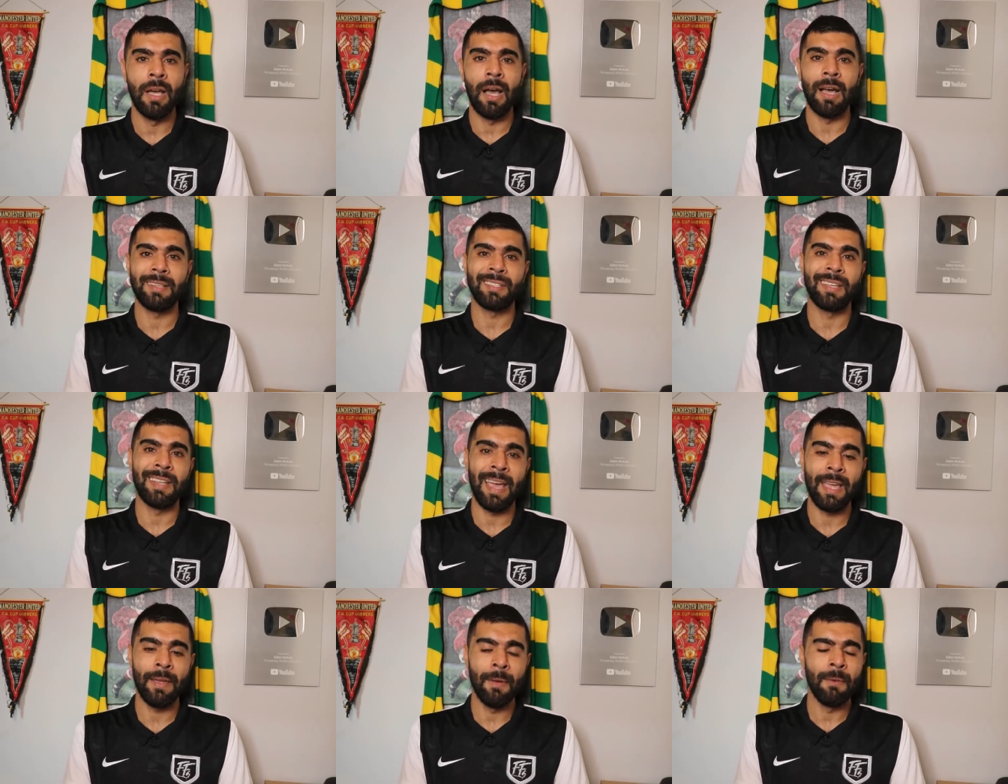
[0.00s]
uh,
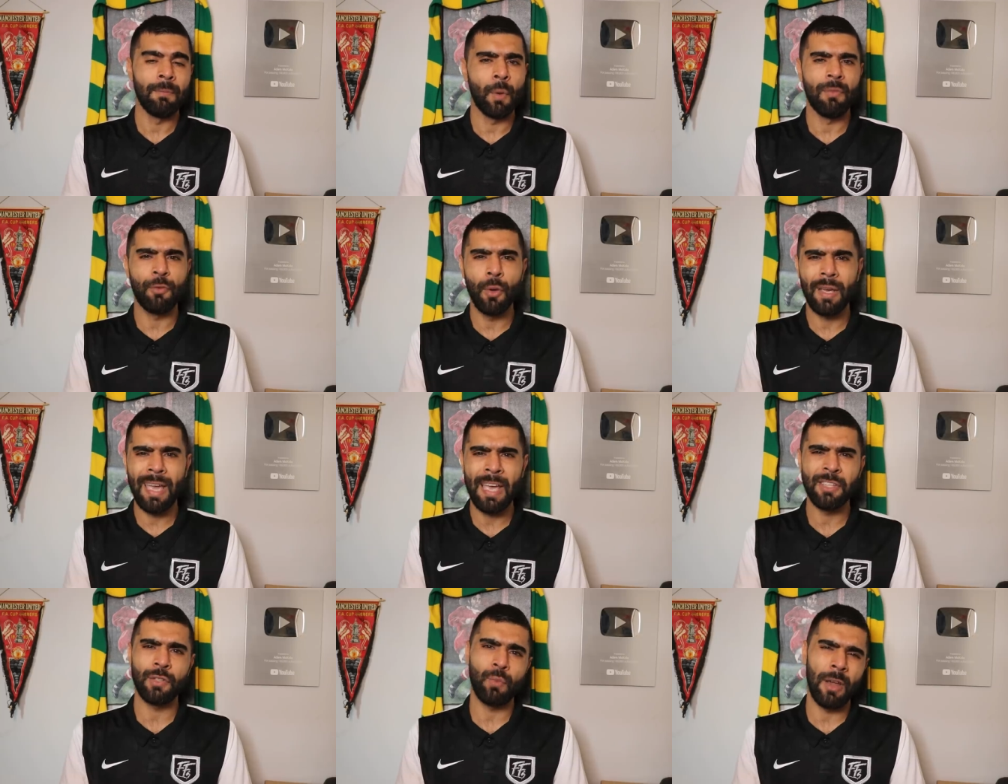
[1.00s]
today. There were a few
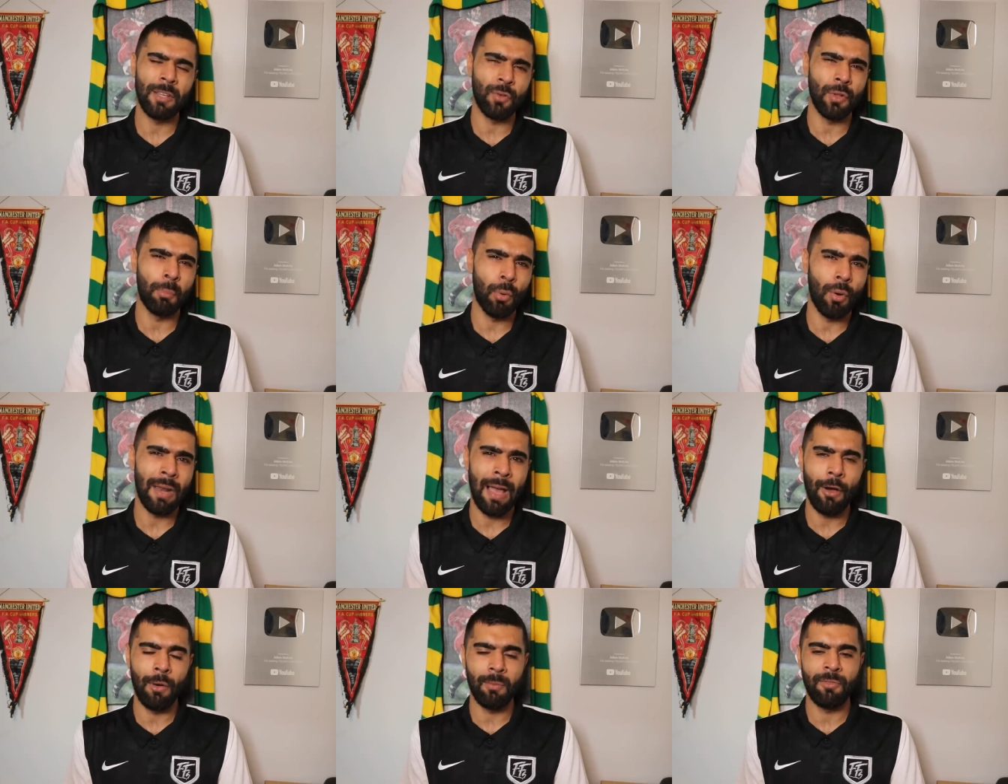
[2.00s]
occasions where he took the ball
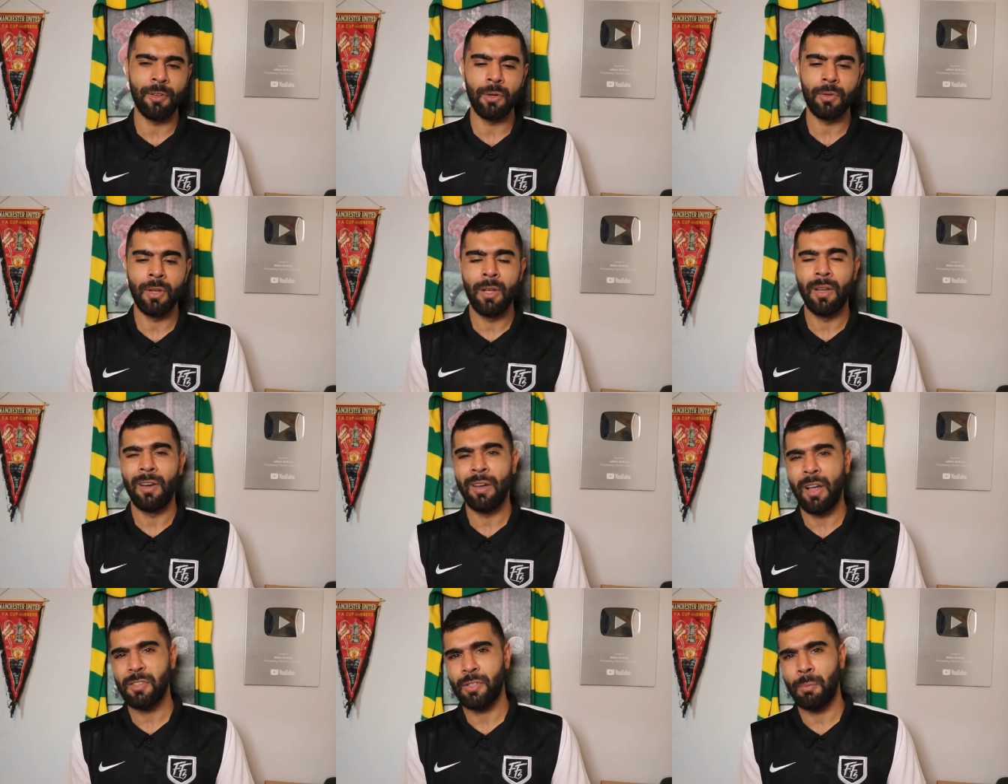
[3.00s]
out upfield,
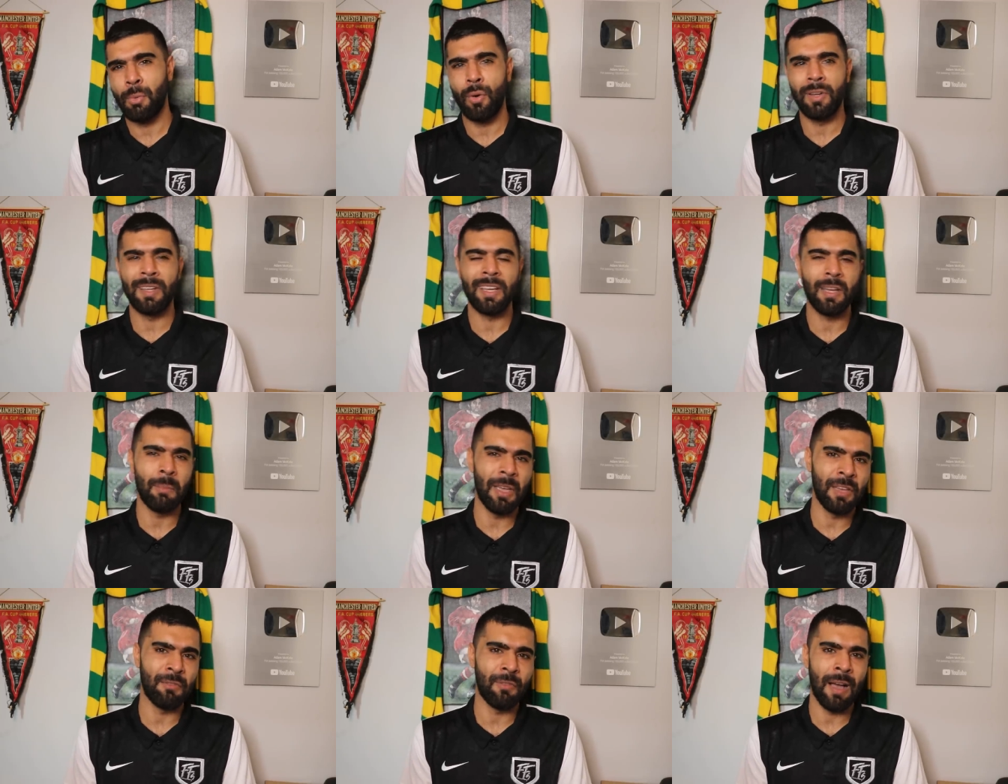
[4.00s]
lost the ball, and then
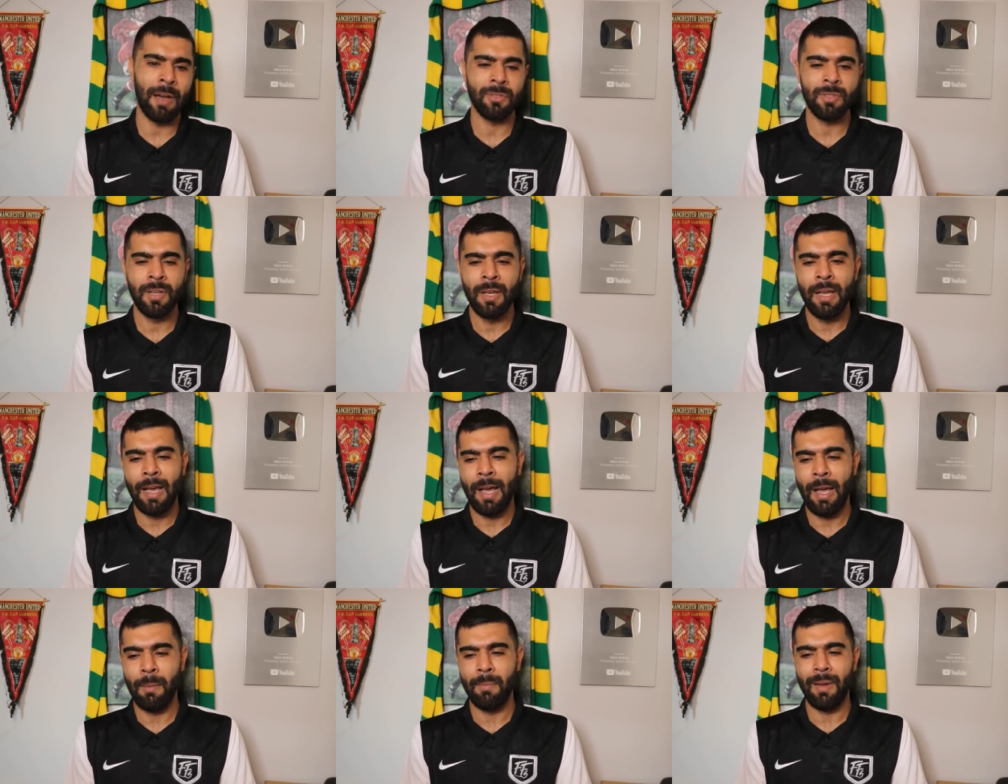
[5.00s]
committed fouls.
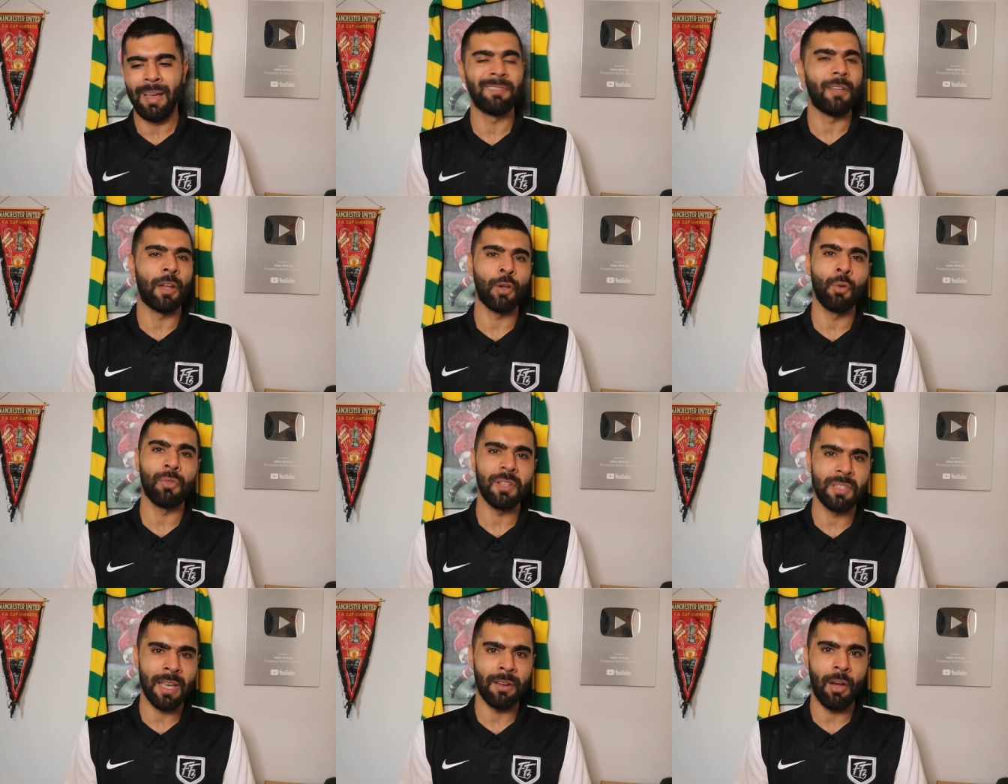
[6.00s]
Um, and I don't
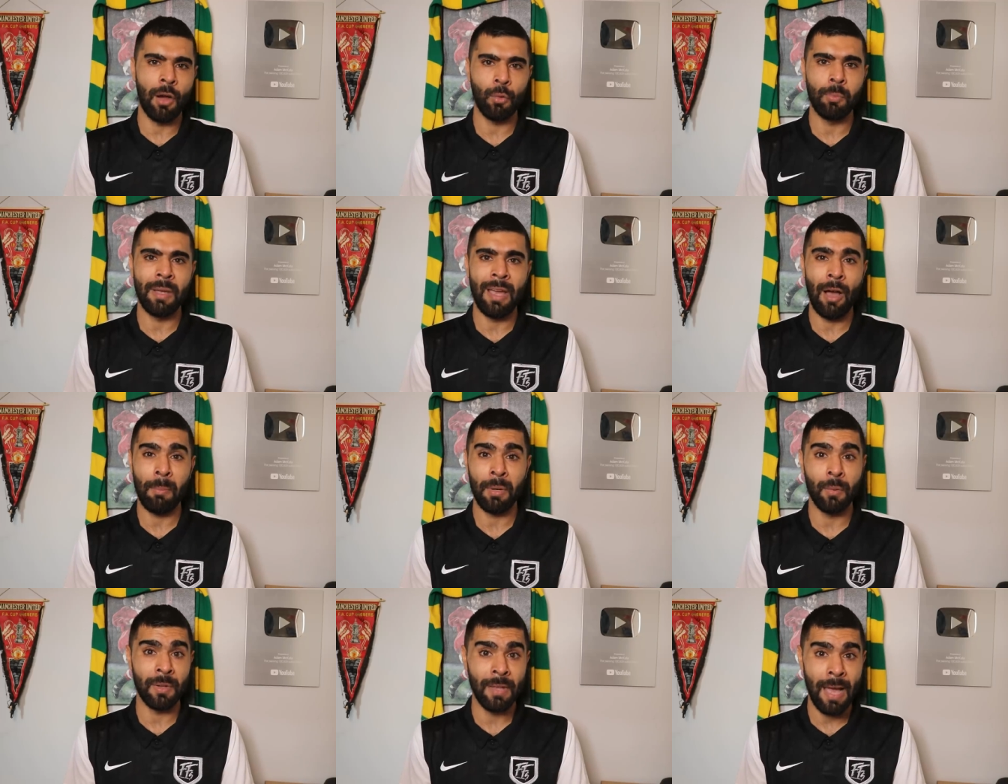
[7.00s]
think Ten Hag would be happy
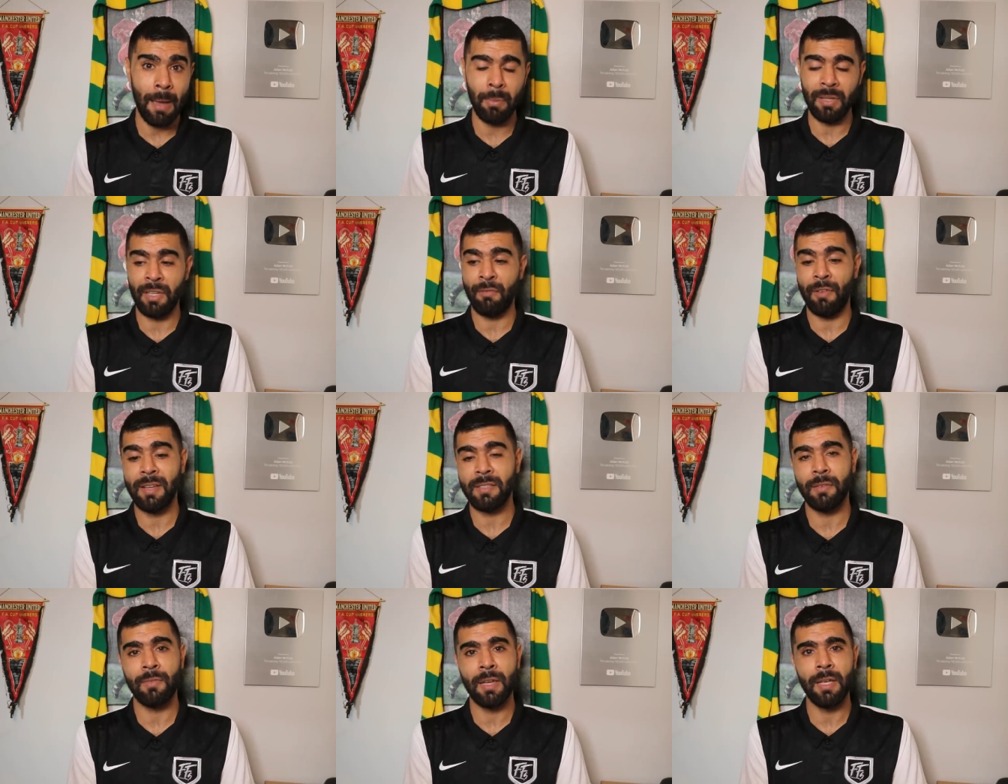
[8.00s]
with that. But
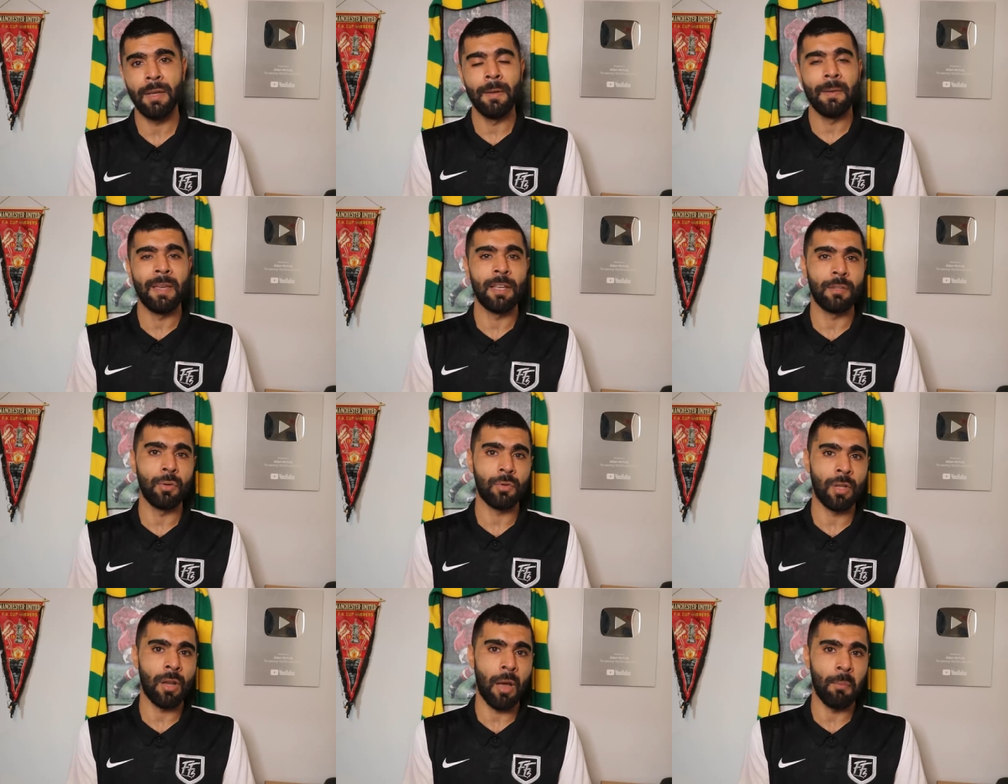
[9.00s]
defensively, he's
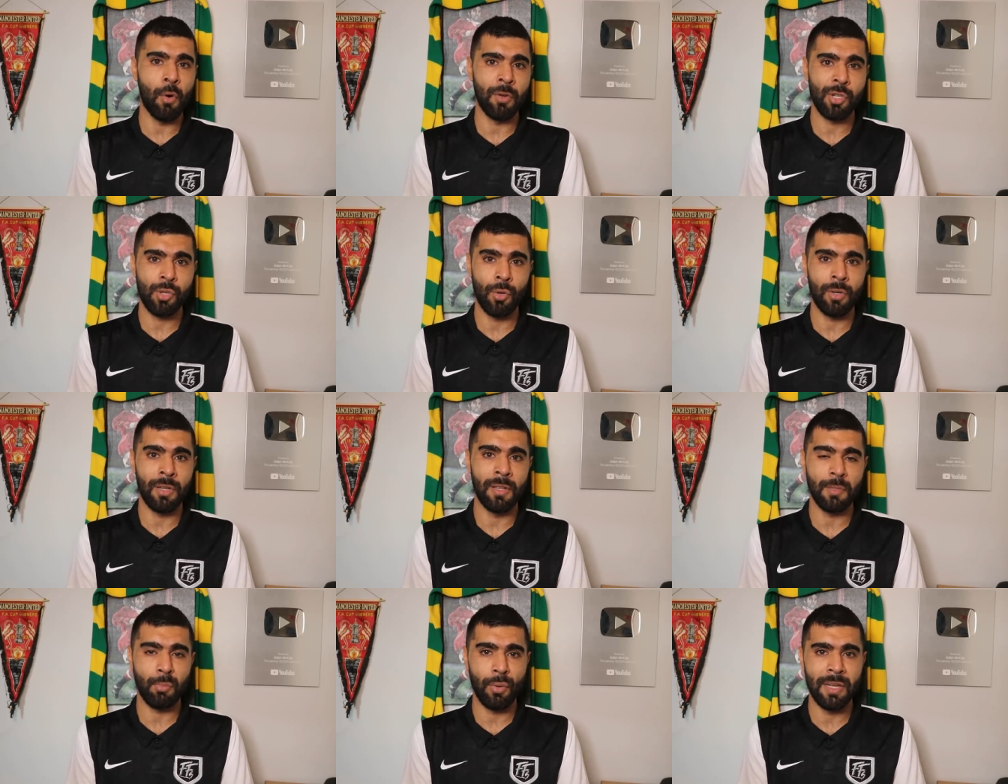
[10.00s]
looked a lot more assured in
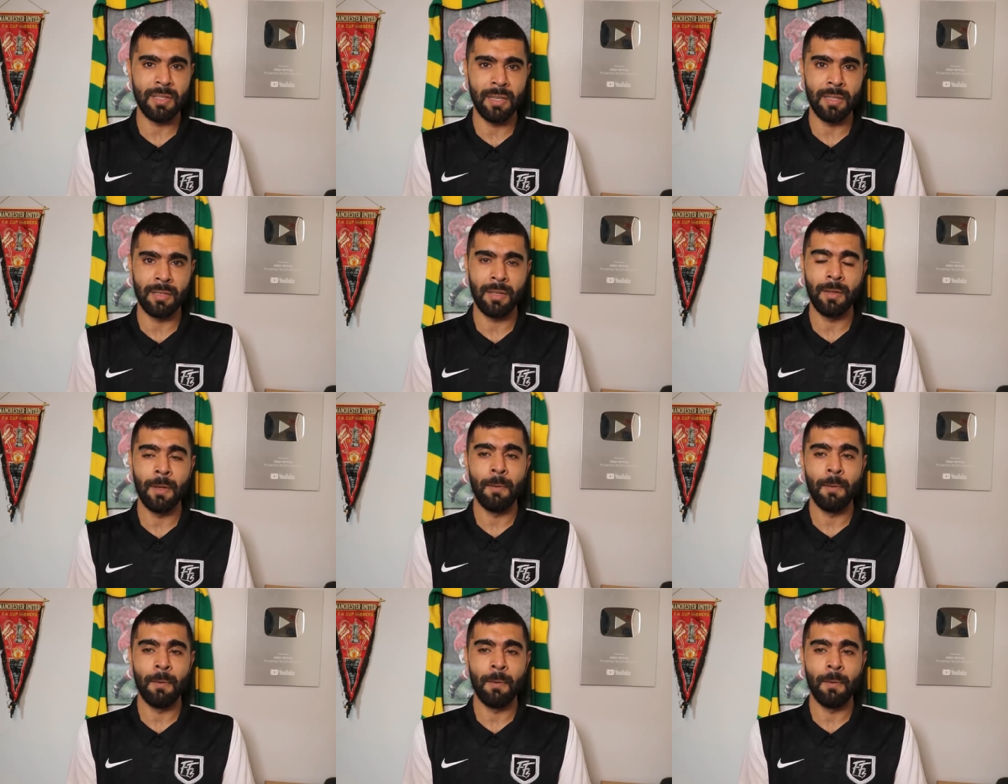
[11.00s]
this preseason.